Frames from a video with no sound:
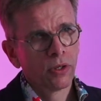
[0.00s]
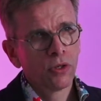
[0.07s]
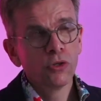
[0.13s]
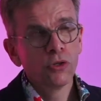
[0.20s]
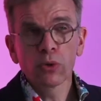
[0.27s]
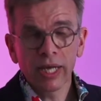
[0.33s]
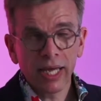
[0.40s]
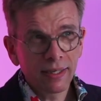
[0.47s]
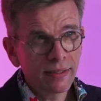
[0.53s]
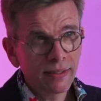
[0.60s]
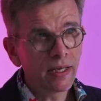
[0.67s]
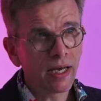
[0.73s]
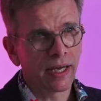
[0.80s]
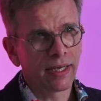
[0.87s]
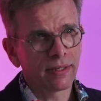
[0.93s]
You can
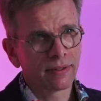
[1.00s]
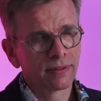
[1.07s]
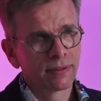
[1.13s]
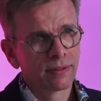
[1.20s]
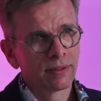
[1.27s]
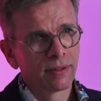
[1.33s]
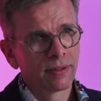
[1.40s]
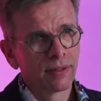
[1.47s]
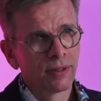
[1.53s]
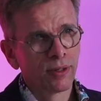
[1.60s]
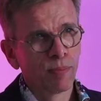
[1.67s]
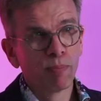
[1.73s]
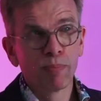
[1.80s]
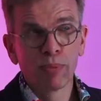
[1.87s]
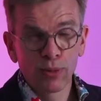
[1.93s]
deny it.
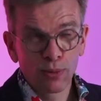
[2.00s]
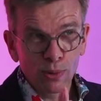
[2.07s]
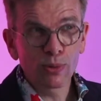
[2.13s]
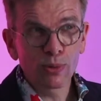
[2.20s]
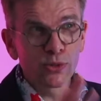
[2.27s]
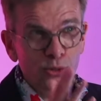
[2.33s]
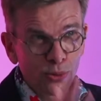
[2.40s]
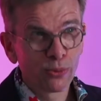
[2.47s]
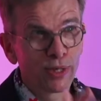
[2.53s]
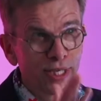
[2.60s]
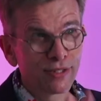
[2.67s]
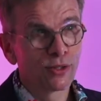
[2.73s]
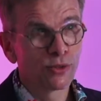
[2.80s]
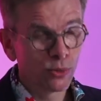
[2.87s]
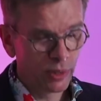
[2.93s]
There are also
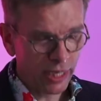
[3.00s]
reasons to